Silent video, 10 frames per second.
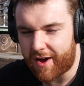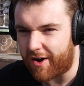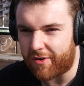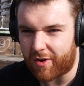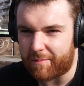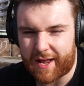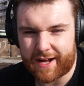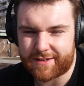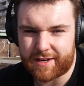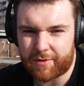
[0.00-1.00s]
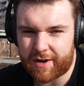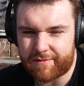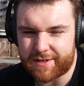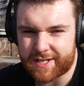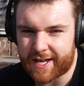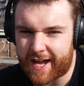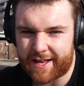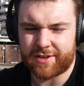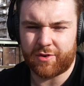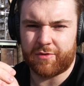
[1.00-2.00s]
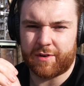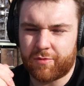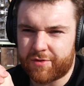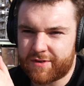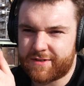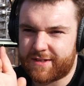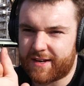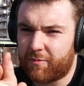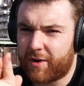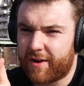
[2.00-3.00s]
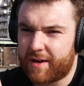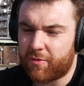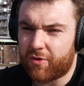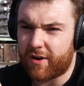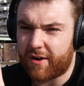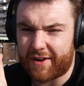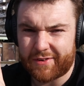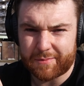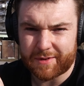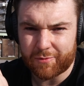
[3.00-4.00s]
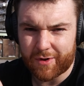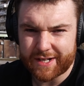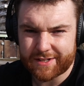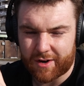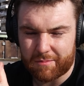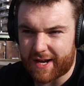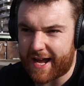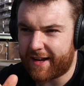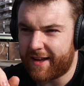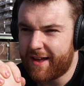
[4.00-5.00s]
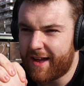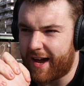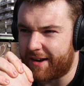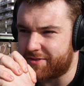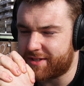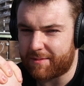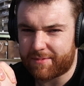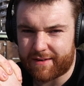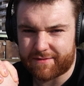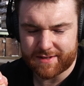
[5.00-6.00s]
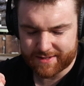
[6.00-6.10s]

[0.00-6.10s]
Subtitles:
are all black that I wear every day, and the only runners that I wear anymore are either going to be white or black. And I'm just keeping everything